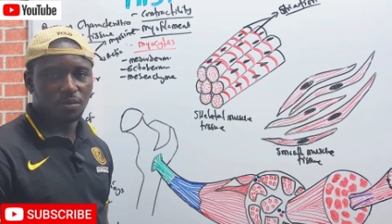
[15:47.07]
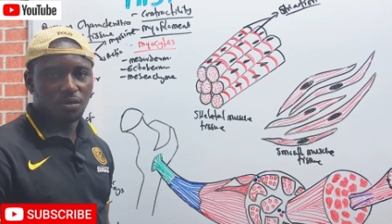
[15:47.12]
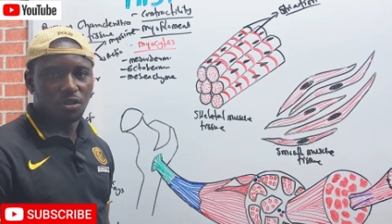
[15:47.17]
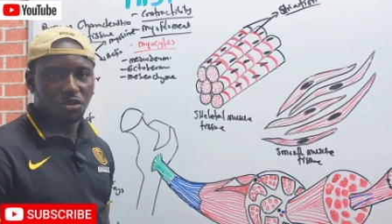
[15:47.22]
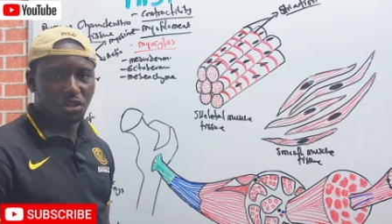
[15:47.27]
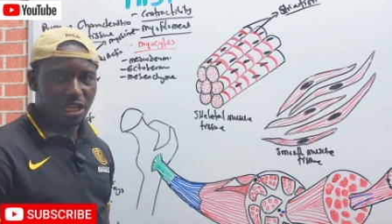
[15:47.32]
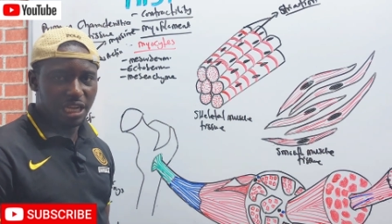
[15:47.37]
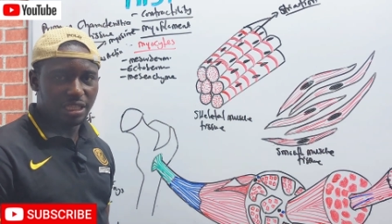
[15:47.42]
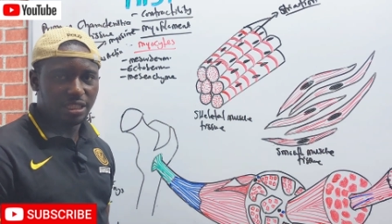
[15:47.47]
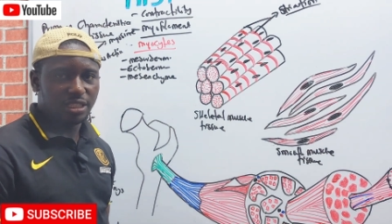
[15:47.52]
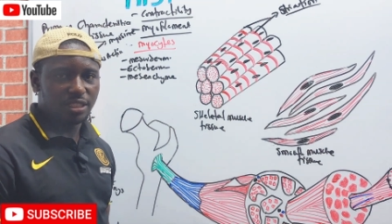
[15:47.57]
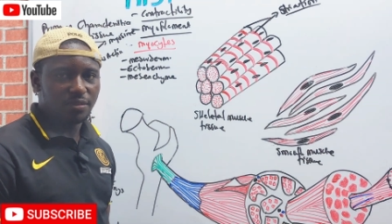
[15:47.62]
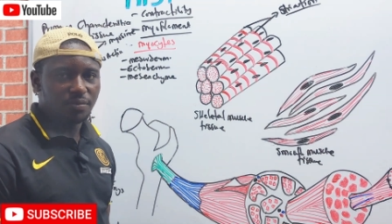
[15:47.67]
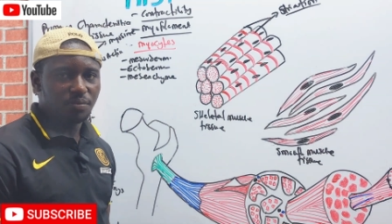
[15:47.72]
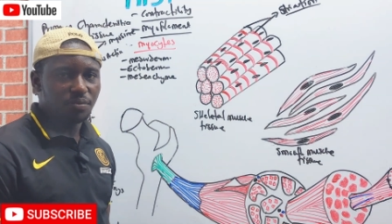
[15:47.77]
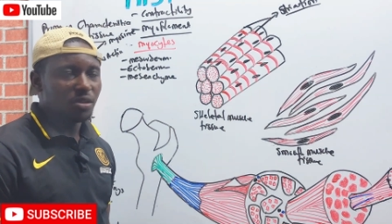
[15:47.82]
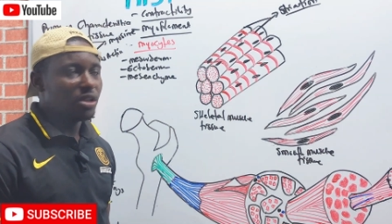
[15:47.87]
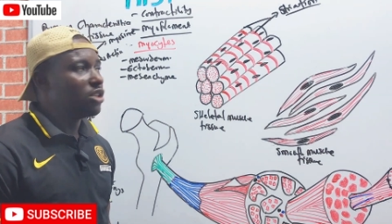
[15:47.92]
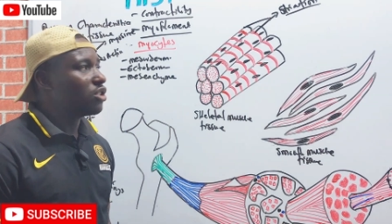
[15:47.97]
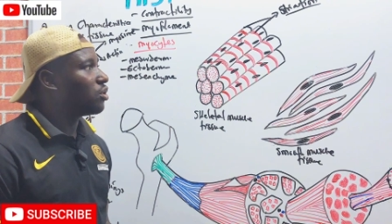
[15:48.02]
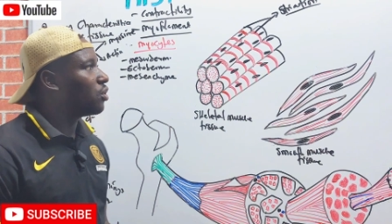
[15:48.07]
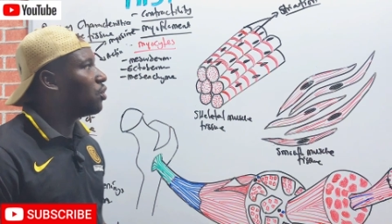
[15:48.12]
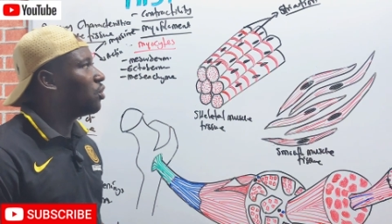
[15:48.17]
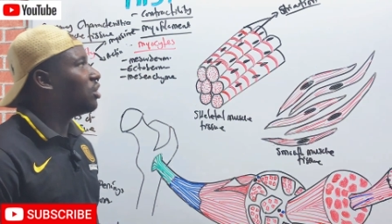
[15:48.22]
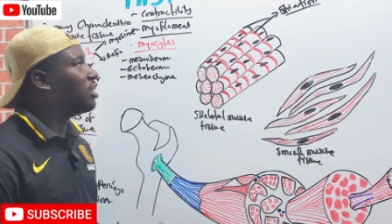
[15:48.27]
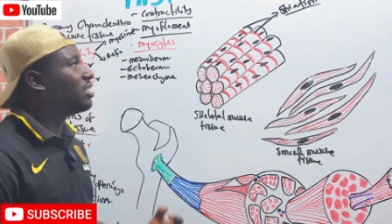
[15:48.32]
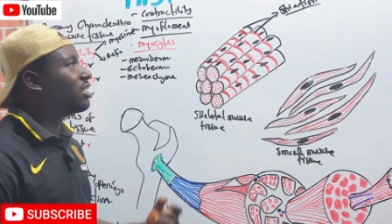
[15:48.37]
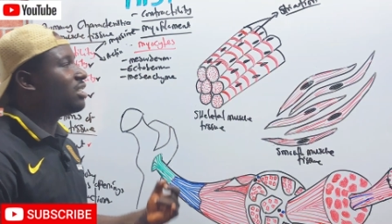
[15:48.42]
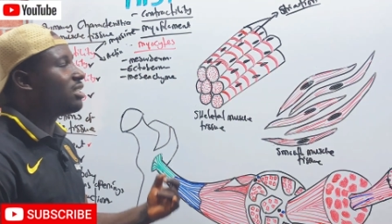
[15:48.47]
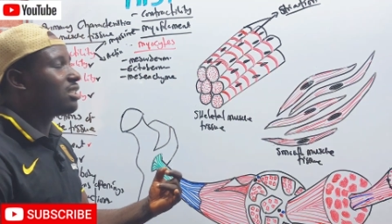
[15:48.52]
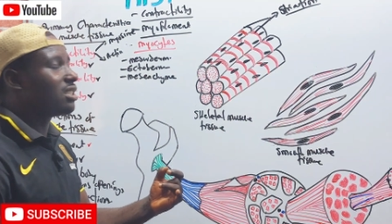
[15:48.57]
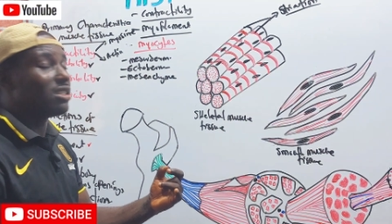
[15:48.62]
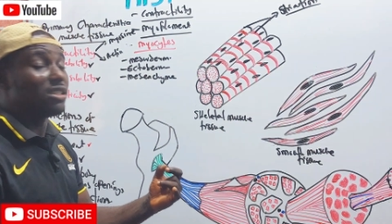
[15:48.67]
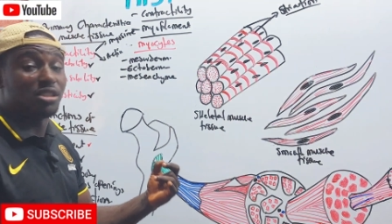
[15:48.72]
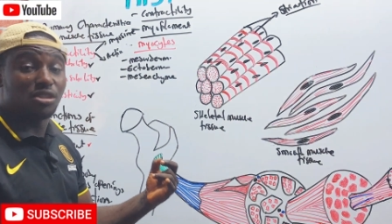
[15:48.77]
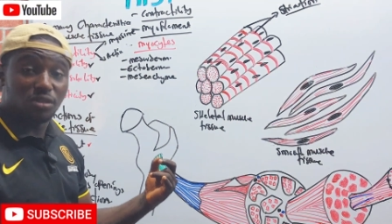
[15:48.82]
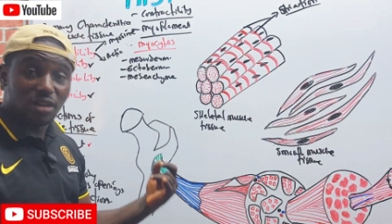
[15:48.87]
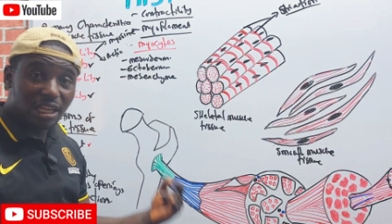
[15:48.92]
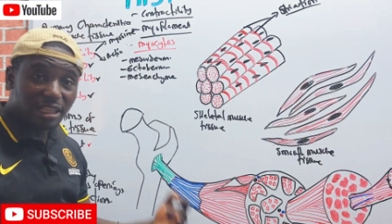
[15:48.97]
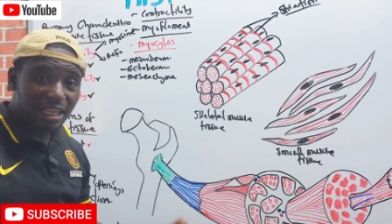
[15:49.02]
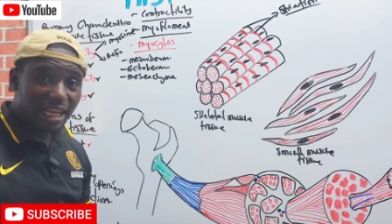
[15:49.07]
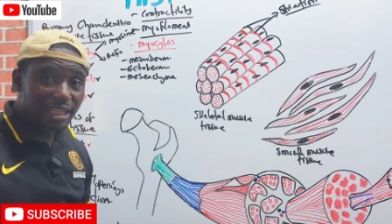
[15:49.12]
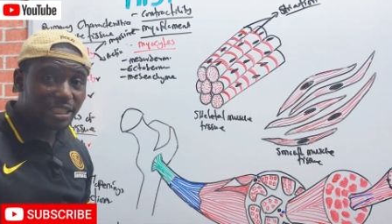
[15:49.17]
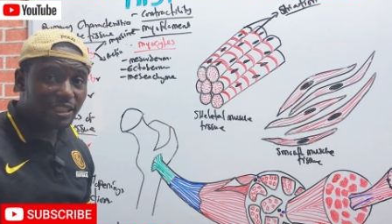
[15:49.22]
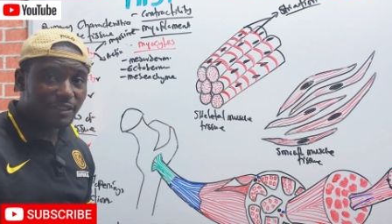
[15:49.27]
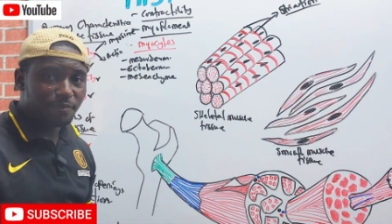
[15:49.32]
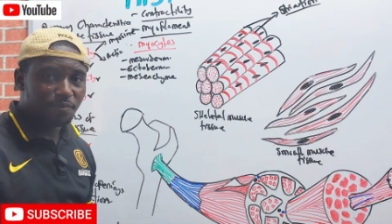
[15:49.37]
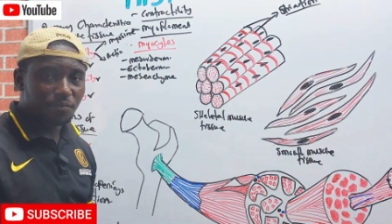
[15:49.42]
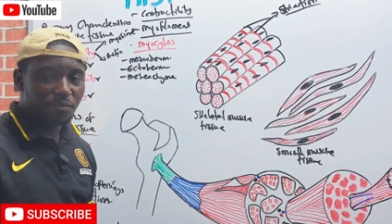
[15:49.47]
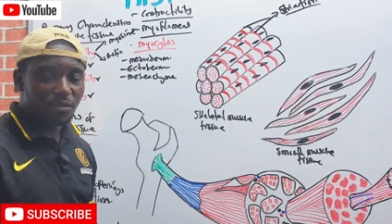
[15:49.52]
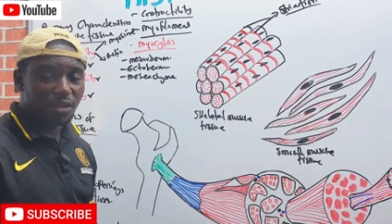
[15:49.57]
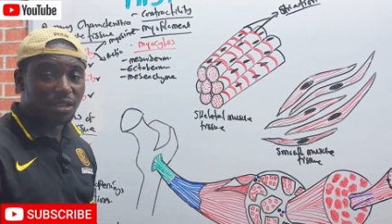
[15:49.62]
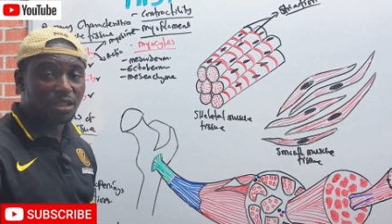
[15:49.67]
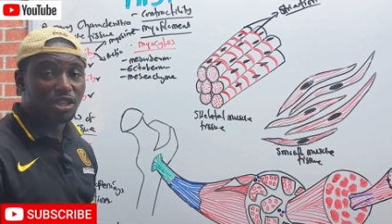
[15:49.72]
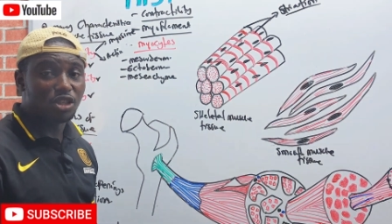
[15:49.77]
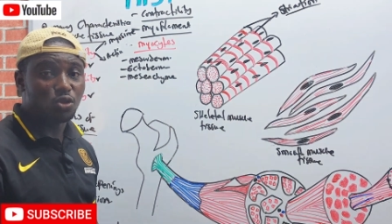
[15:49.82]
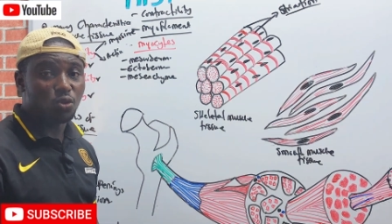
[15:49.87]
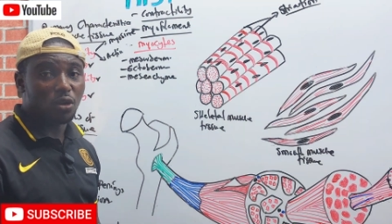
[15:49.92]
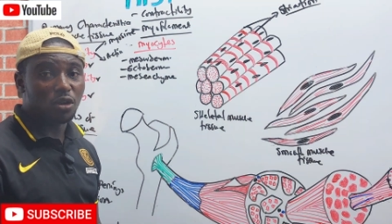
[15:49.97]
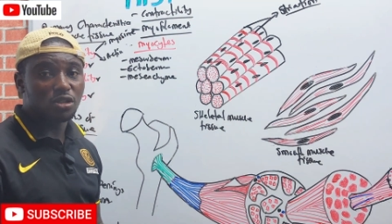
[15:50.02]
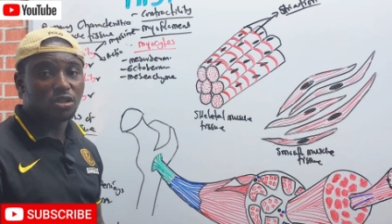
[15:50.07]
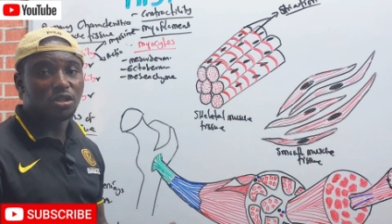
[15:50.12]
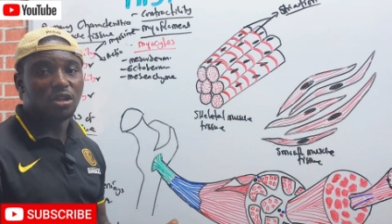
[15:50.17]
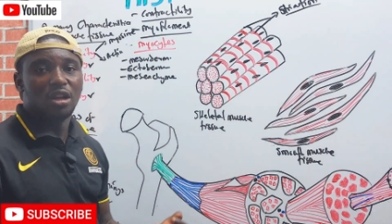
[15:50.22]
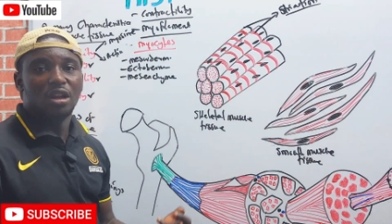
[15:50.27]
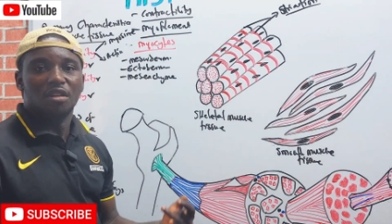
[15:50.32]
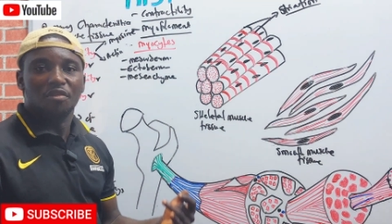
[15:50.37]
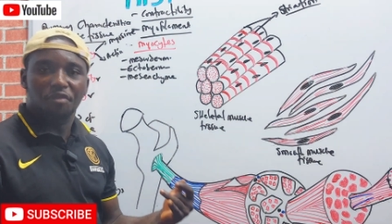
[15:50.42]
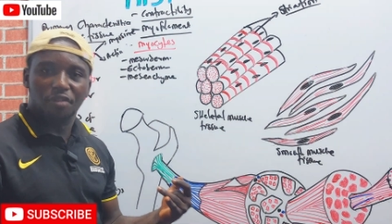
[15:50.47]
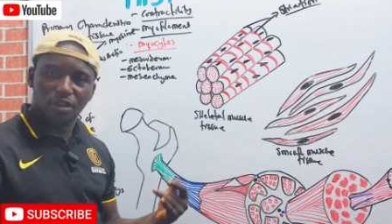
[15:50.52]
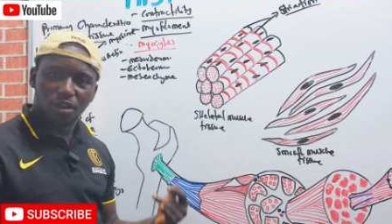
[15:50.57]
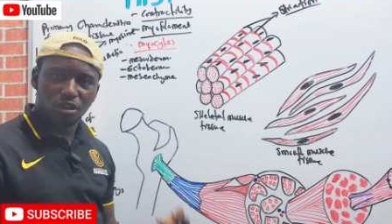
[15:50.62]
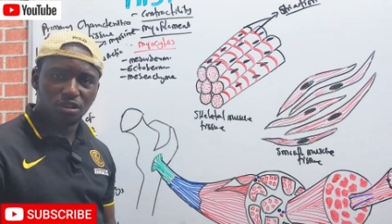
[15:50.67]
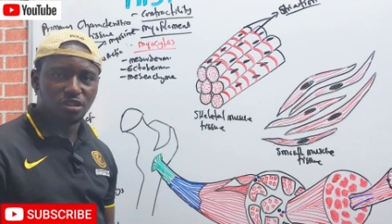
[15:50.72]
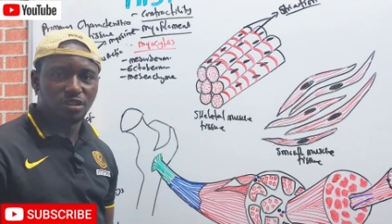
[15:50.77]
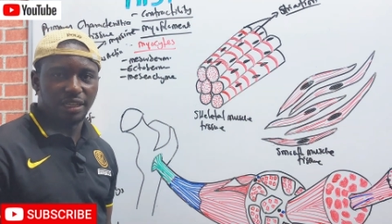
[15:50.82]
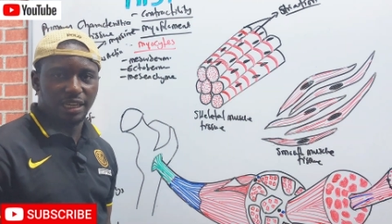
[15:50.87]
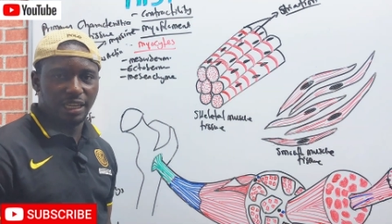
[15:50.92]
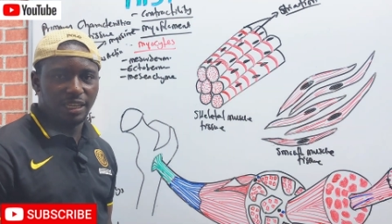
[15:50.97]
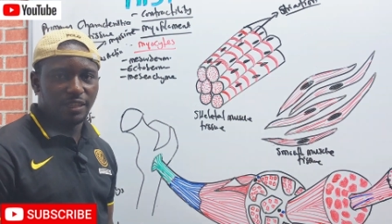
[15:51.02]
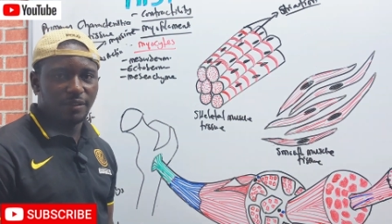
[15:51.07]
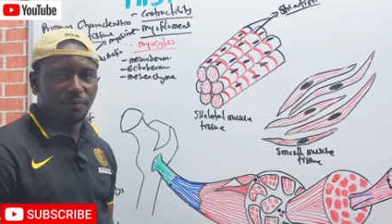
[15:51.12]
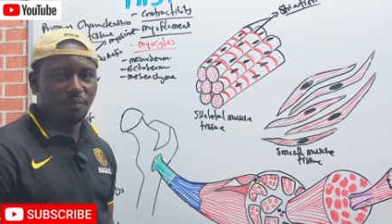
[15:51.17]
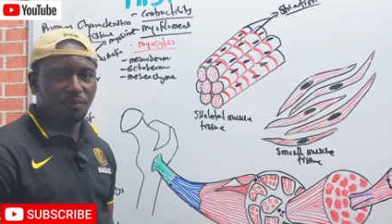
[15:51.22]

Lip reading: You get? So it is striated, it is what? Voluntary.